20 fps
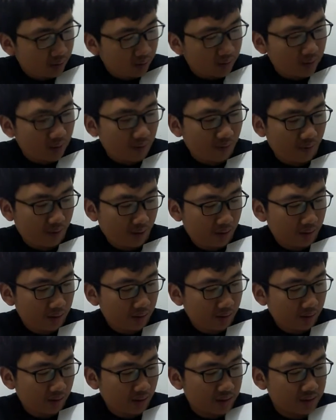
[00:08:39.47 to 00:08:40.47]
This one,
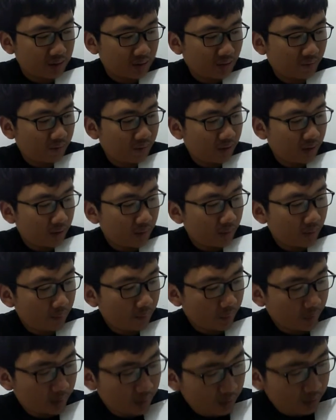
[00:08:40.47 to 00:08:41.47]
tense shifting.
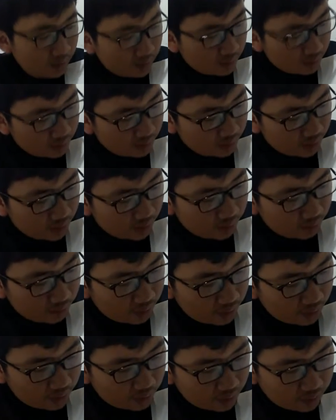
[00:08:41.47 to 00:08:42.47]
The second
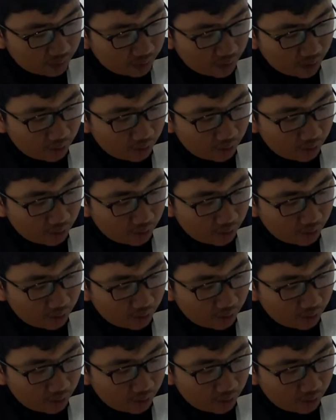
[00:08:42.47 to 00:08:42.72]
one is